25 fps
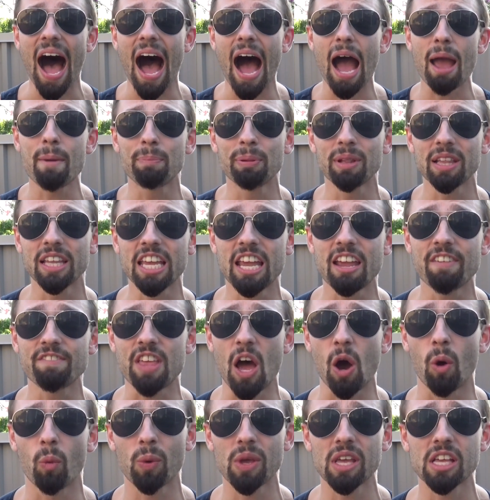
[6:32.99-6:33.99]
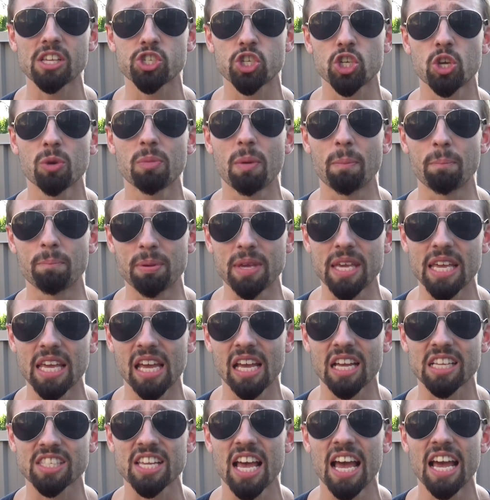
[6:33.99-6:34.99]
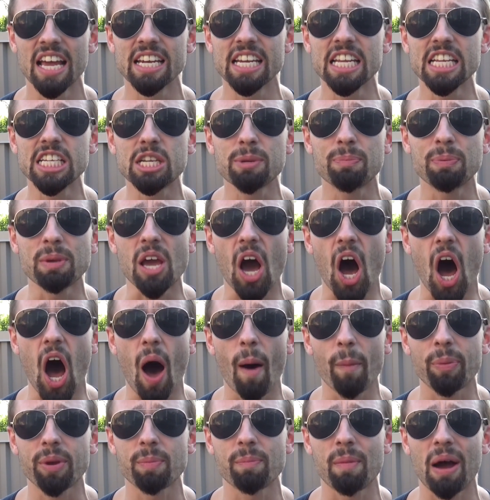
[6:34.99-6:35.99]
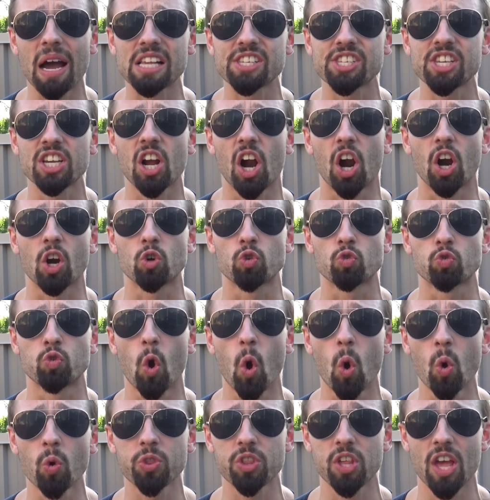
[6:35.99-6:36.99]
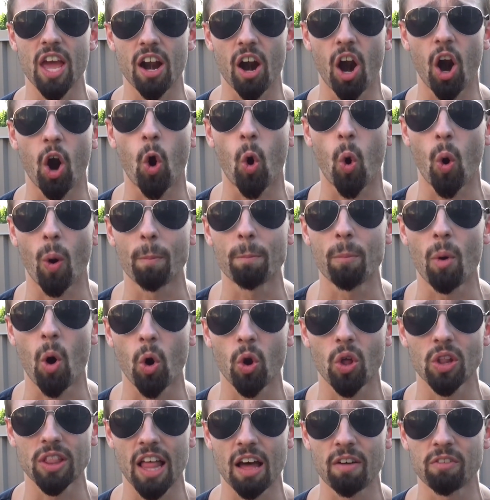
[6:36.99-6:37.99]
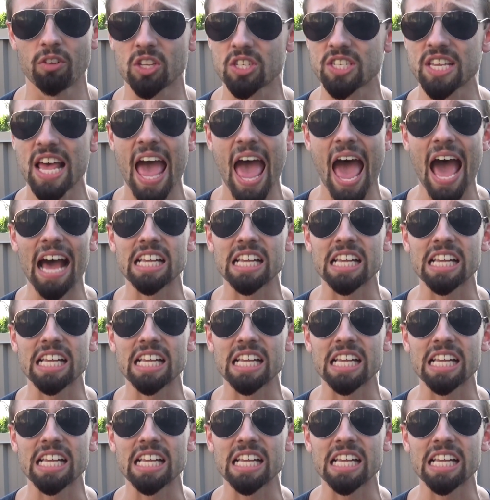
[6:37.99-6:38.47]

I believe that we as human beings need to be optimizing our growth and our hormonal levels